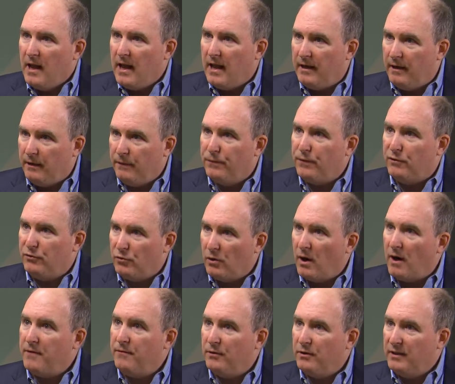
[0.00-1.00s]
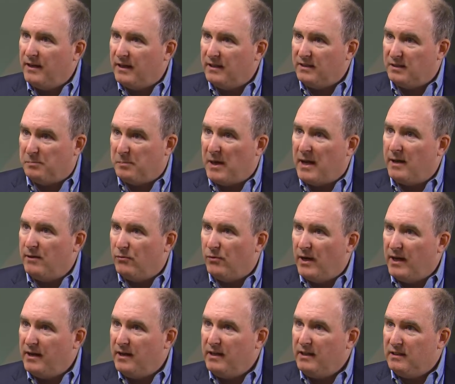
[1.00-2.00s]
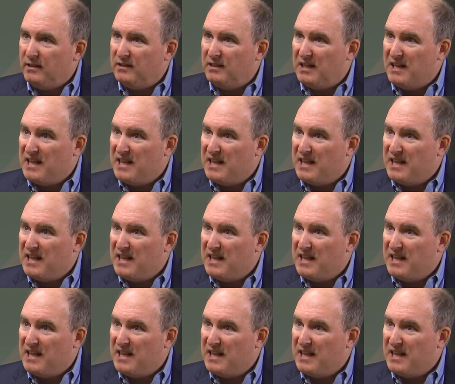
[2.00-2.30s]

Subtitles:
And if a driver gets bad ratings,